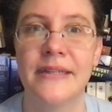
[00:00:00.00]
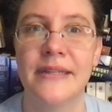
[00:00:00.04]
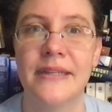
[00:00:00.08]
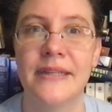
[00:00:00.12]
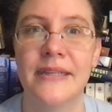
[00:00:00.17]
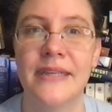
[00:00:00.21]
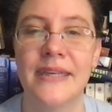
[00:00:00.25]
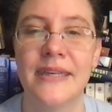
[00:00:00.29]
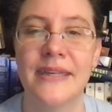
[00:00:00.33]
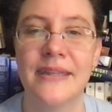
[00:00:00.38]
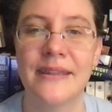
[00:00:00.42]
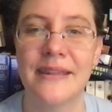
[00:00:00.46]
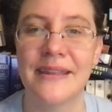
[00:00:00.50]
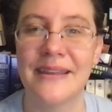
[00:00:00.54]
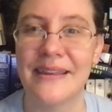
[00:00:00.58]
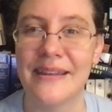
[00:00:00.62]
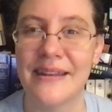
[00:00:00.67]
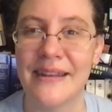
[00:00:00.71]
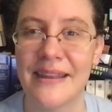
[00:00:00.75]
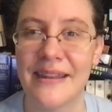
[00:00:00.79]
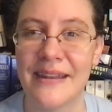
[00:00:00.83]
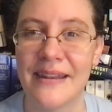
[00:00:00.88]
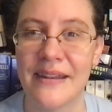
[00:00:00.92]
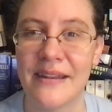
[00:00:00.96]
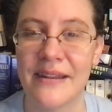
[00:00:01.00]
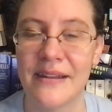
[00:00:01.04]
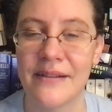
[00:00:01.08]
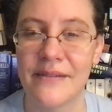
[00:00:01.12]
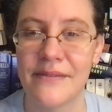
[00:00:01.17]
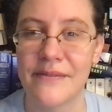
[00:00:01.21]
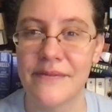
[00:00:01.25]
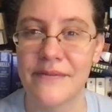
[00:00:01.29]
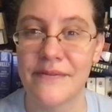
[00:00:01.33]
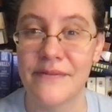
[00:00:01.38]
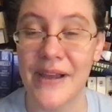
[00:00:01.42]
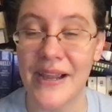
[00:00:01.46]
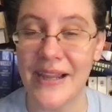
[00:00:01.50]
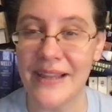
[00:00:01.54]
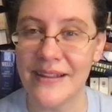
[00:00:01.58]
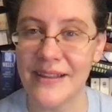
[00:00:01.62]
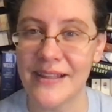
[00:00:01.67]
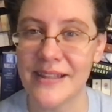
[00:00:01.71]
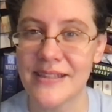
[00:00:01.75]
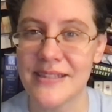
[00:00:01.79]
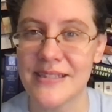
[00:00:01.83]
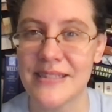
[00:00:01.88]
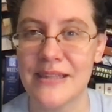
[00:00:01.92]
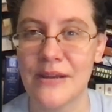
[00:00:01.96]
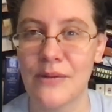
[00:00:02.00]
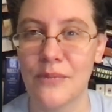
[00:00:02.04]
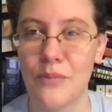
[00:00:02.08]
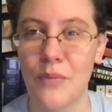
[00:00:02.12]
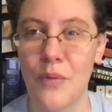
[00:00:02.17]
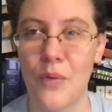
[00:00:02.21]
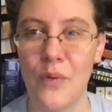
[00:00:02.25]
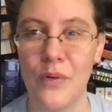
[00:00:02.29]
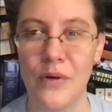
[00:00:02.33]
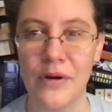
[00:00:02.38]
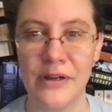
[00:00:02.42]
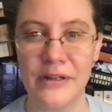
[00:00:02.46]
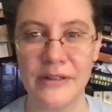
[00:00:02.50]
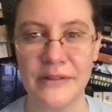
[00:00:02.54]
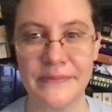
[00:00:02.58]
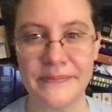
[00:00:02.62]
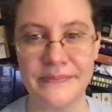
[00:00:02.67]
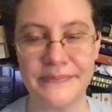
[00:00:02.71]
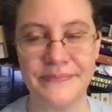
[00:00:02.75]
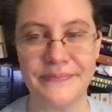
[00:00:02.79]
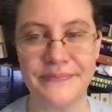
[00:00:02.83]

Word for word: killing and violence. They're more